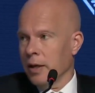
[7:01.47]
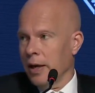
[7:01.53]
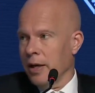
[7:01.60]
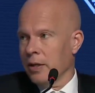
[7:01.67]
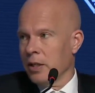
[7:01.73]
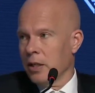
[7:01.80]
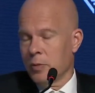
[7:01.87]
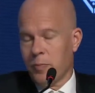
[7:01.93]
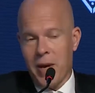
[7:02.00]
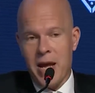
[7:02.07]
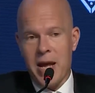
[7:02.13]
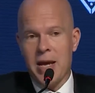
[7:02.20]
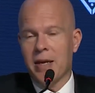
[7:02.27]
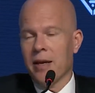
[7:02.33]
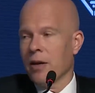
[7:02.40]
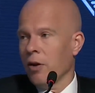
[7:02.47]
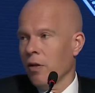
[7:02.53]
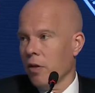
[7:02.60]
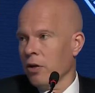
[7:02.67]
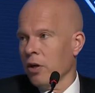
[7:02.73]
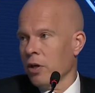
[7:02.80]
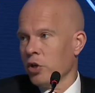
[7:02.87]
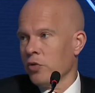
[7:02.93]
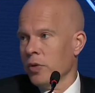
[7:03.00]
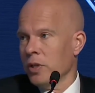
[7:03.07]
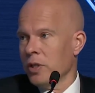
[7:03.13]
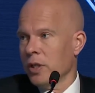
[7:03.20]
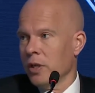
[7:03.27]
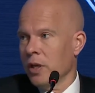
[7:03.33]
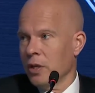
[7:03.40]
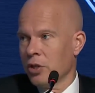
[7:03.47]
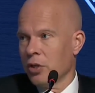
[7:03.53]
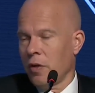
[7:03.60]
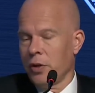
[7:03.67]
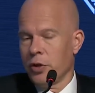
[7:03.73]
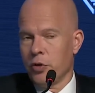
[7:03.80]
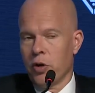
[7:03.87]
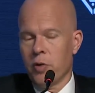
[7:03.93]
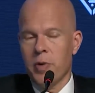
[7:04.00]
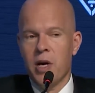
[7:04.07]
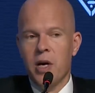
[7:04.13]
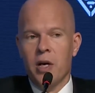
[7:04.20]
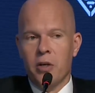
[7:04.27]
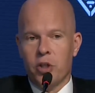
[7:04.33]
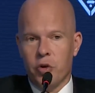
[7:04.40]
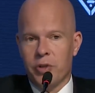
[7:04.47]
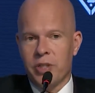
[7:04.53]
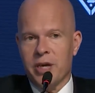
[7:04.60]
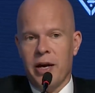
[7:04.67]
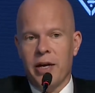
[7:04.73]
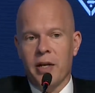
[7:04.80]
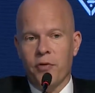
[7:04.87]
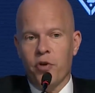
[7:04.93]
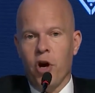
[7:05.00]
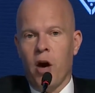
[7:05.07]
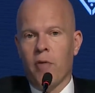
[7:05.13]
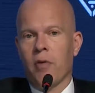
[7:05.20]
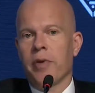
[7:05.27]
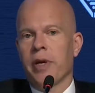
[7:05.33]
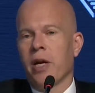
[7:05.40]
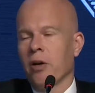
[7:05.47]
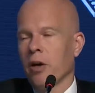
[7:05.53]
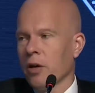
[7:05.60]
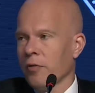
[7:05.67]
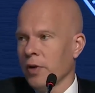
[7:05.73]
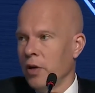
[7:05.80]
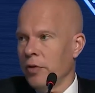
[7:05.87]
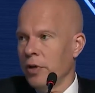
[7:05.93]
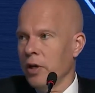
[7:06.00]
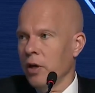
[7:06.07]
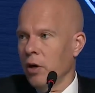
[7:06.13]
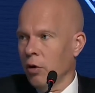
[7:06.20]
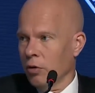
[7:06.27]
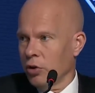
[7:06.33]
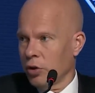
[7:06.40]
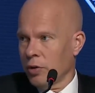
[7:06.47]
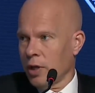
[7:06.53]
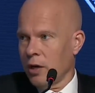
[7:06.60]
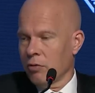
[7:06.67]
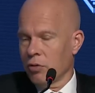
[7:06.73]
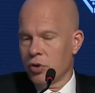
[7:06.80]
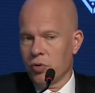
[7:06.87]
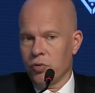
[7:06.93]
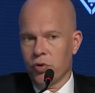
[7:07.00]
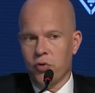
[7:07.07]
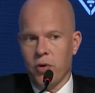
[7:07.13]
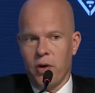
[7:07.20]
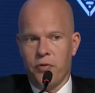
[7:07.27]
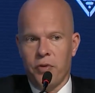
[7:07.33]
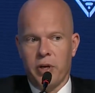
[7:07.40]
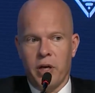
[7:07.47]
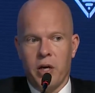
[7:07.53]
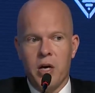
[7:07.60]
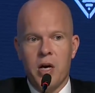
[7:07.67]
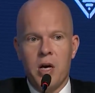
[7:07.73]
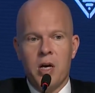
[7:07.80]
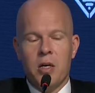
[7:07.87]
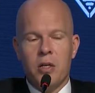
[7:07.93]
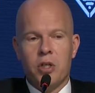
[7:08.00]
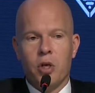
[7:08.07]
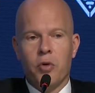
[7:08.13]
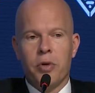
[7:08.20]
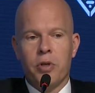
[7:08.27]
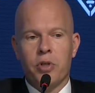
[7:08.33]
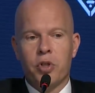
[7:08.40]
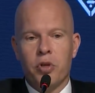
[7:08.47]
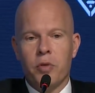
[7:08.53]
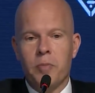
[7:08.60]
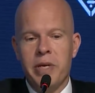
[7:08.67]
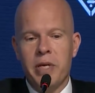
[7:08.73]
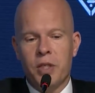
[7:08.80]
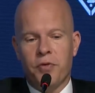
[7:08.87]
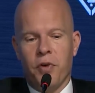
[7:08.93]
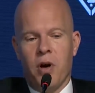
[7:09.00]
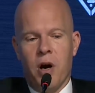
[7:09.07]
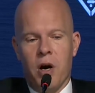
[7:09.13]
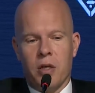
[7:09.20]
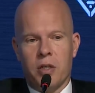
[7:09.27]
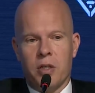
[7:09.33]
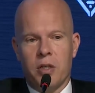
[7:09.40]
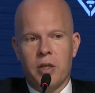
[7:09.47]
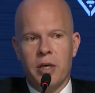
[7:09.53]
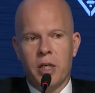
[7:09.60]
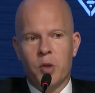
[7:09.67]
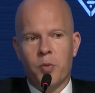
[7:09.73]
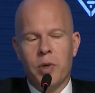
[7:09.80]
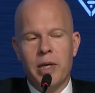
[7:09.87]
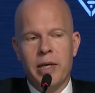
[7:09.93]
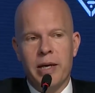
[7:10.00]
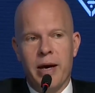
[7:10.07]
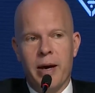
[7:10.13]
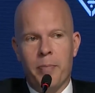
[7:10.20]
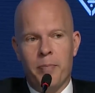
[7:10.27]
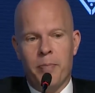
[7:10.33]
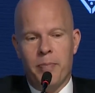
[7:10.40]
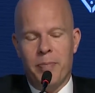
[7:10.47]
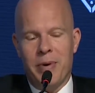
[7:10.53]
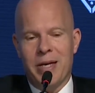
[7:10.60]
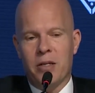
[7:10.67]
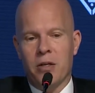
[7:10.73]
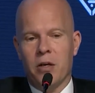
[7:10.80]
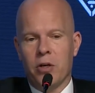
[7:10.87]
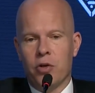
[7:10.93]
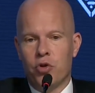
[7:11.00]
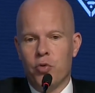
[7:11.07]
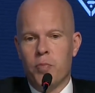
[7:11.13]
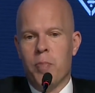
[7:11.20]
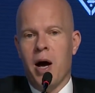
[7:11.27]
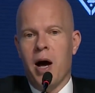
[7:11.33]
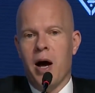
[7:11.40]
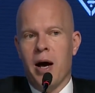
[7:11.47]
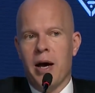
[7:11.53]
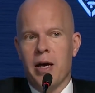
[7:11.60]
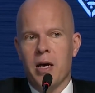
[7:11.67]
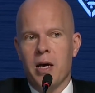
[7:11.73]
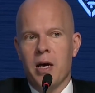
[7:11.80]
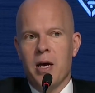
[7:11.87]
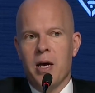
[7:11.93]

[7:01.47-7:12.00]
and Spain and other countries in Southern Europe. So it's kind of covering a lot of area, also down to Africa. So it means for us, it's really a bet on Dubai